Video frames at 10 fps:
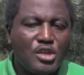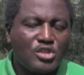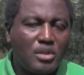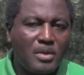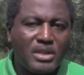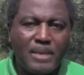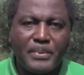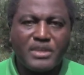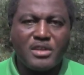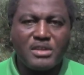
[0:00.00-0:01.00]
Summer
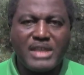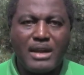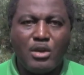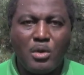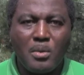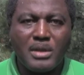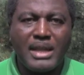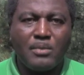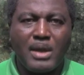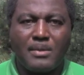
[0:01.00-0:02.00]
temperatures are lower
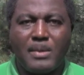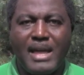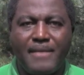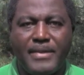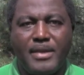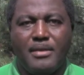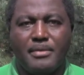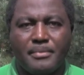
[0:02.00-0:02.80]
than what we have here.